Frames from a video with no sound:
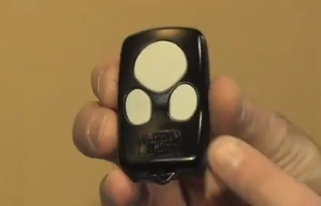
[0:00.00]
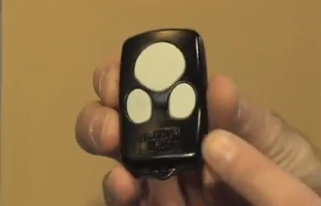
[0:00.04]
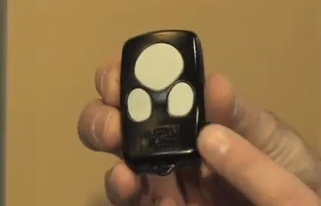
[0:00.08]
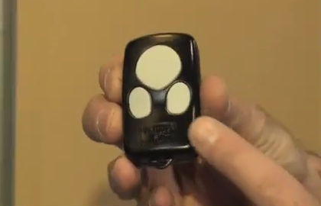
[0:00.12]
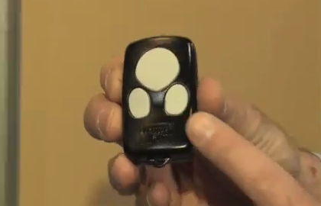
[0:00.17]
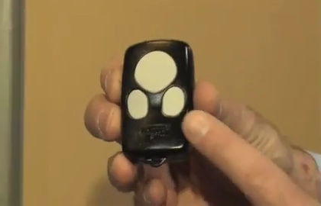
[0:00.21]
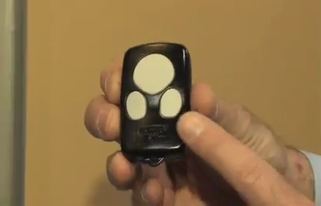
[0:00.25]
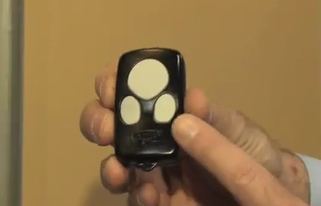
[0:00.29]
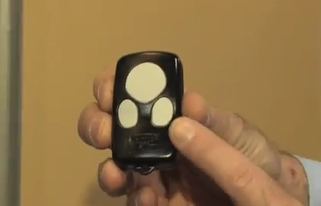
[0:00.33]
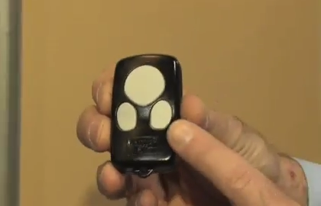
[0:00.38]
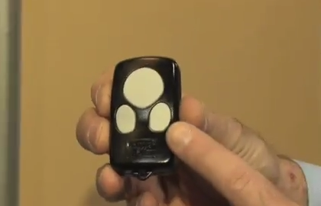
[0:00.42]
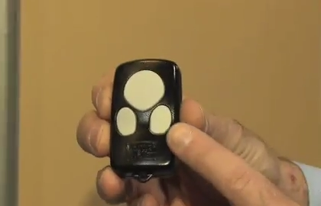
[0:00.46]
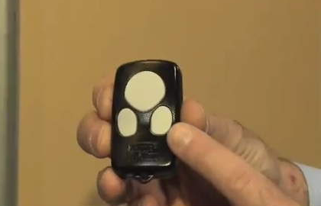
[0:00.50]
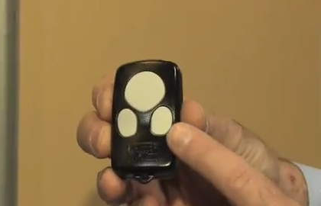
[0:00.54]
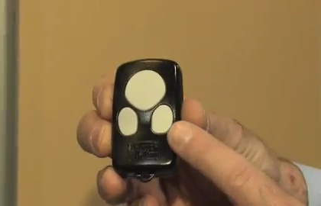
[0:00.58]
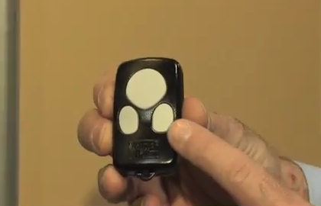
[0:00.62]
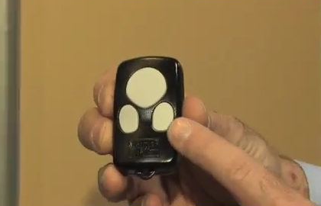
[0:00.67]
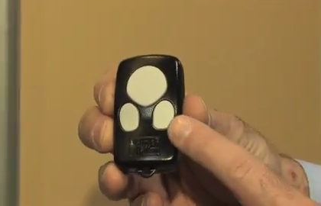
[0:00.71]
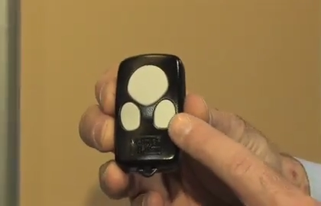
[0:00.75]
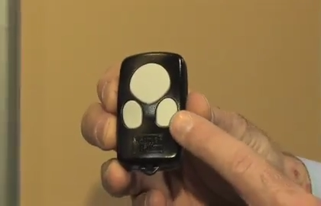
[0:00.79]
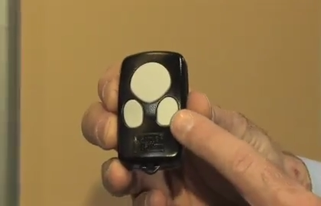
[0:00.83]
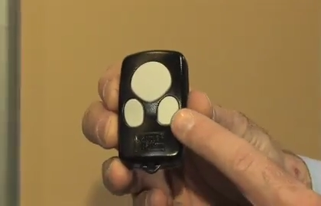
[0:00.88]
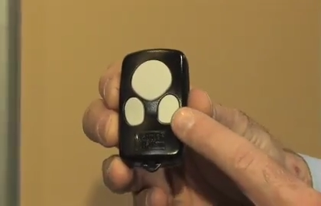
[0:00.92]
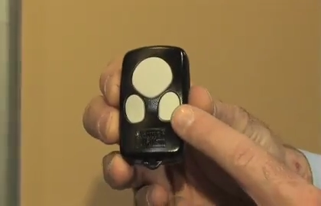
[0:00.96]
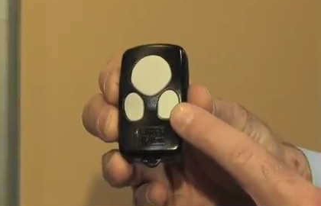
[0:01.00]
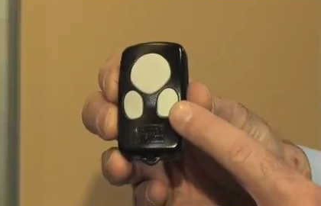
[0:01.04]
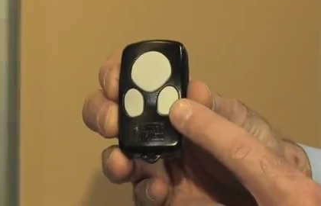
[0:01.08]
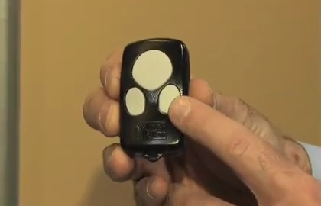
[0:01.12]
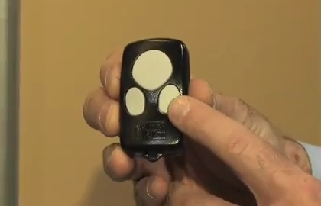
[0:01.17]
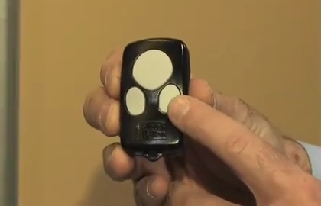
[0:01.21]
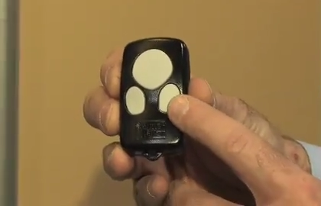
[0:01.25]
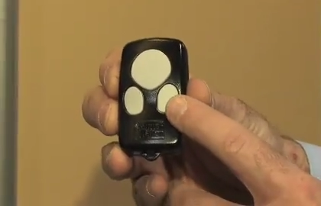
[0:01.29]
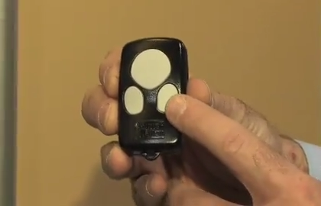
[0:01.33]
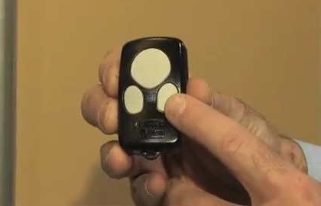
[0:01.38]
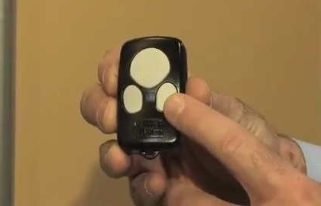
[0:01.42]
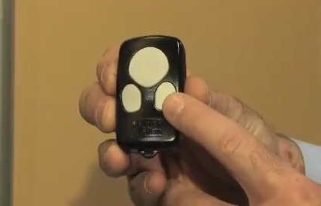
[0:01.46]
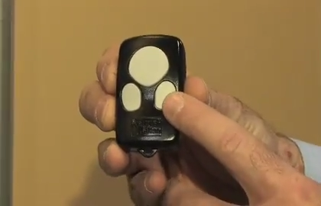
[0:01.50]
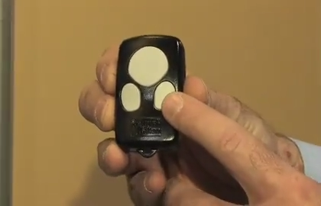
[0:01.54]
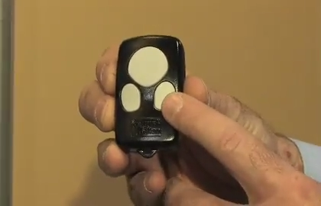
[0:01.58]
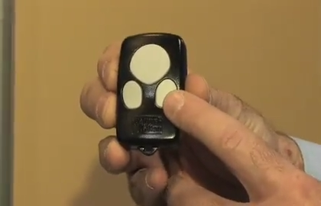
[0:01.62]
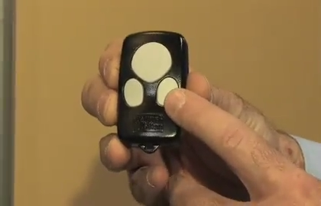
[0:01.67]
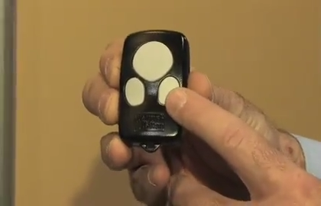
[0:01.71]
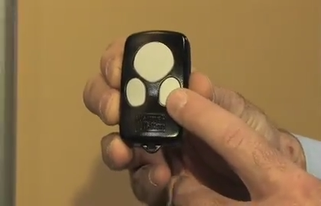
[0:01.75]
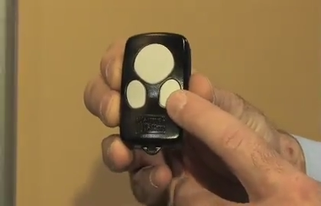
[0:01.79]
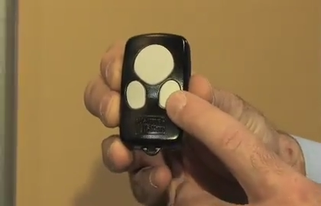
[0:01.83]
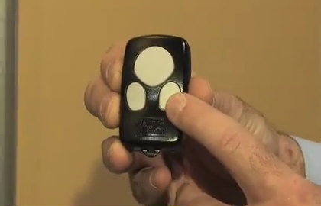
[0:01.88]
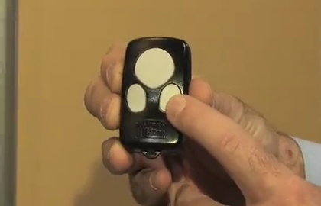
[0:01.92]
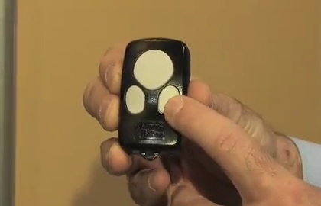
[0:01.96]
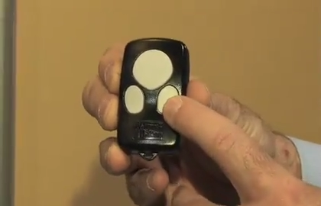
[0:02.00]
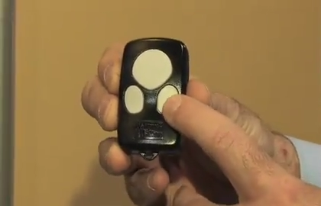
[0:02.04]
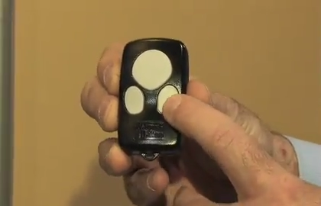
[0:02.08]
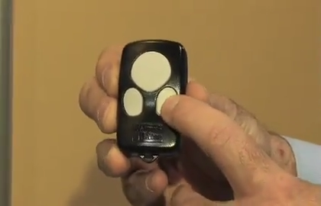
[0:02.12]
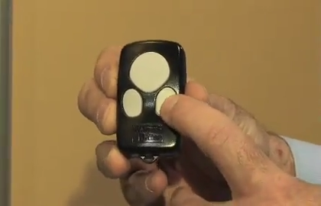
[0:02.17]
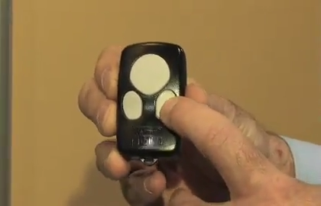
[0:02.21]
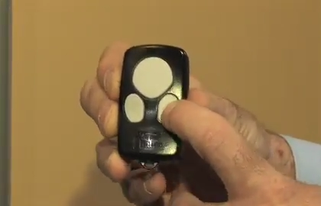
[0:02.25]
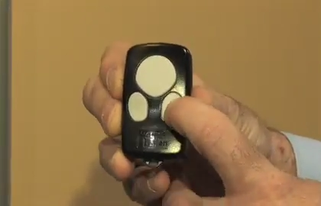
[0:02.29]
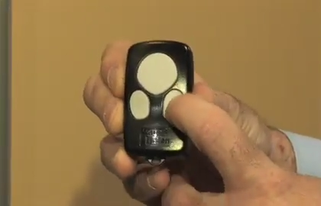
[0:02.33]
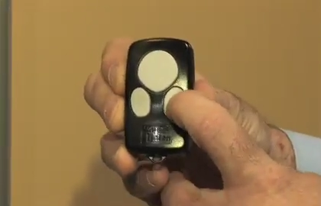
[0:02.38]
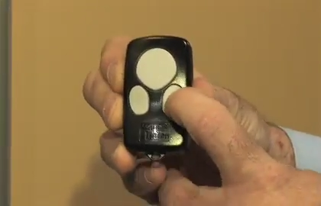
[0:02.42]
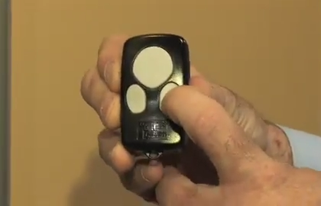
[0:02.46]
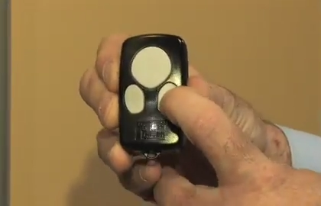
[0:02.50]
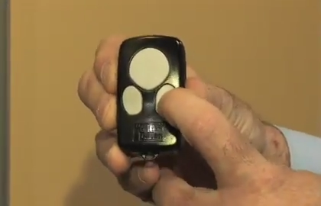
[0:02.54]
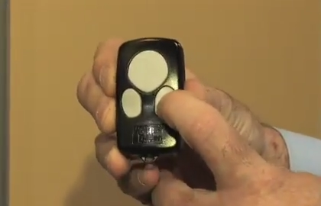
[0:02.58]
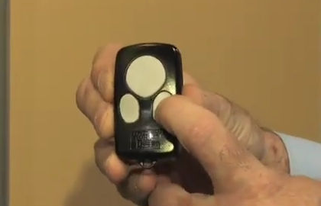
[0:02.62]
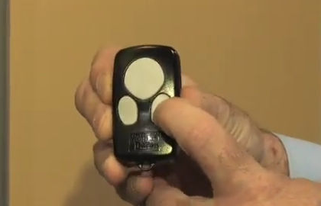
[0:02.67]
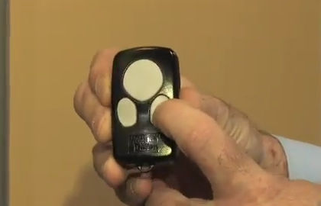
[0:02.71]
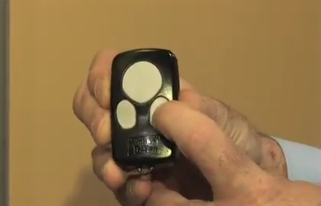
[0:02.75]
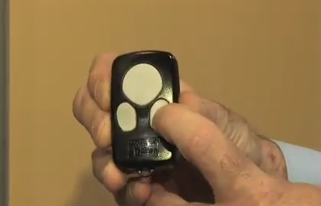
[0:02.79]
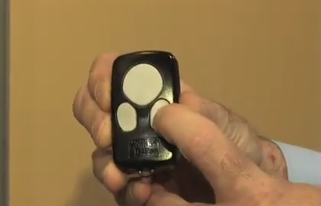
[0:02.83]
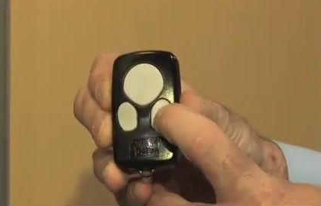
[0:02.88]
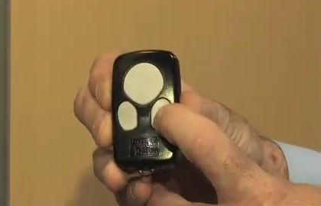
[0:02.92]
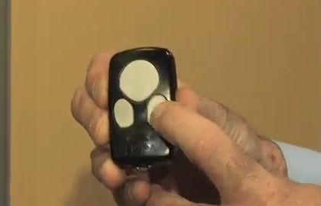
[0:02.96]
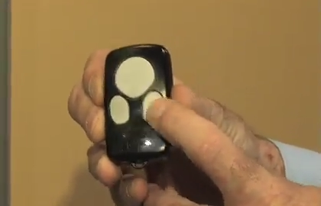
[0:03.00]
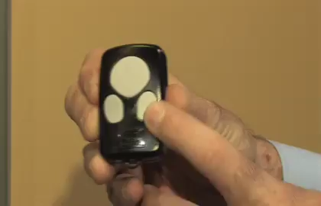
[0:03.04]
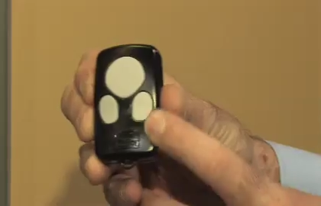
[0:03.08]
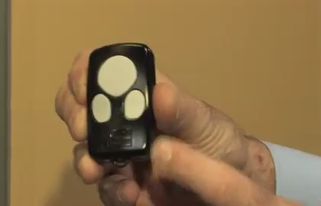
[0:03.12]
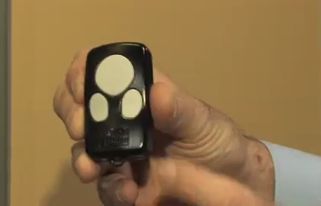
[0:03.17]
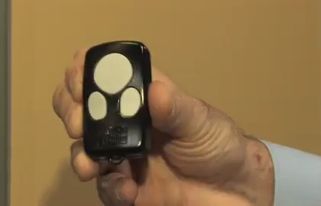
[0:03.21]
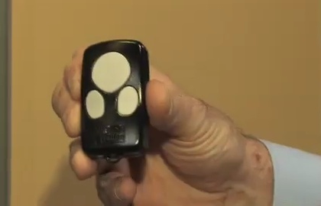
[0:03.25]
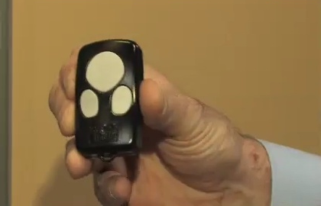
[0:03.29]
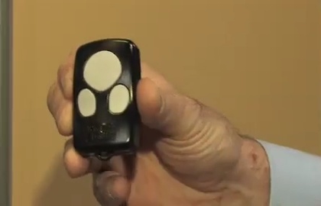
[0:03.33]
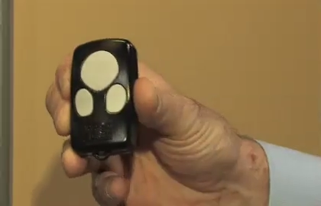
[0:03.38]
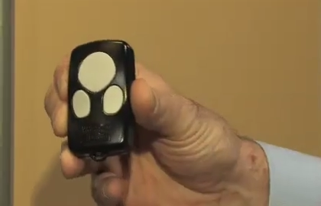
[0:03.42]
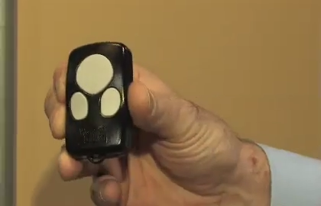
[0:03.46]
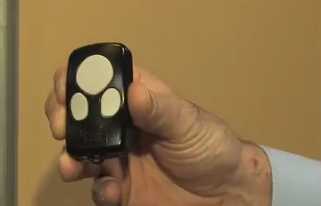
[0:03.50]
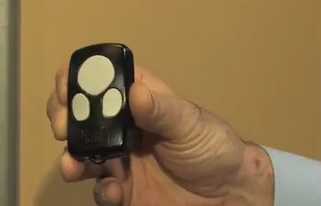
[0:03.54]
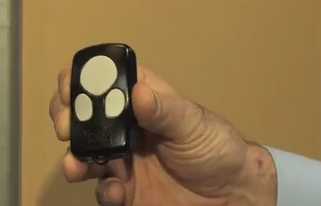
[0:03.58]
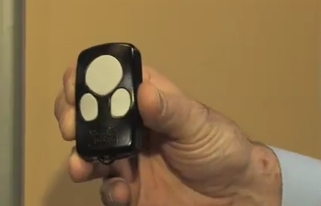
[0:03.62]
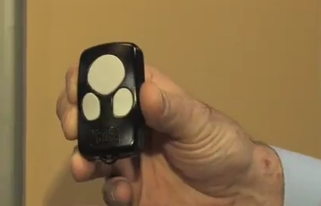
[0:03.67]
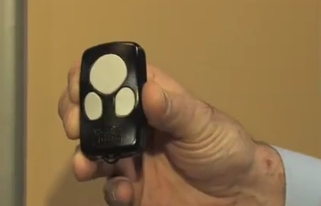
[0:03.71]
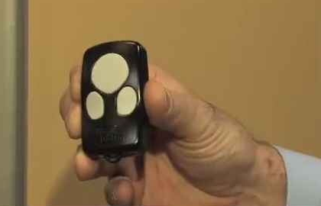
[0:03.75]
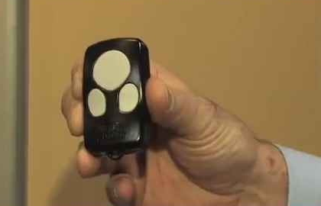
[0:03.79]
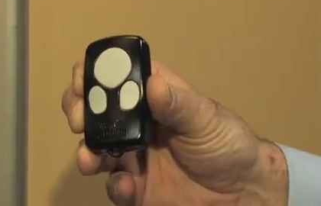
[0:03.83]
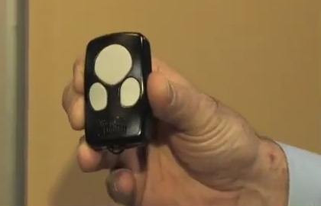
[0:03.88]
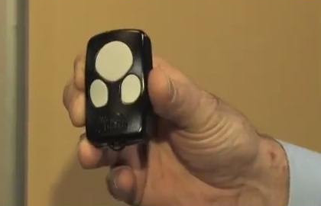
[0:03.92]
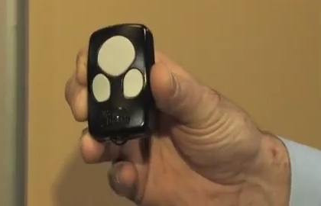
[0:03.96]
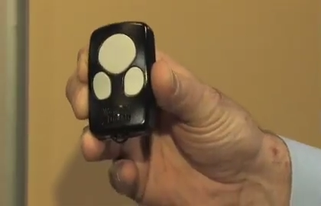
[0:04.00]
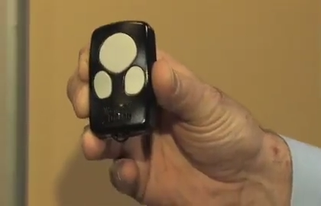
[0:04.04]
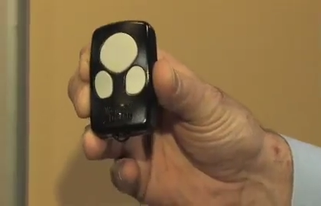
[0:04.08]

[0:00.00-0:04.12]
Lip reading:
No face is visible, so there are no lips to read.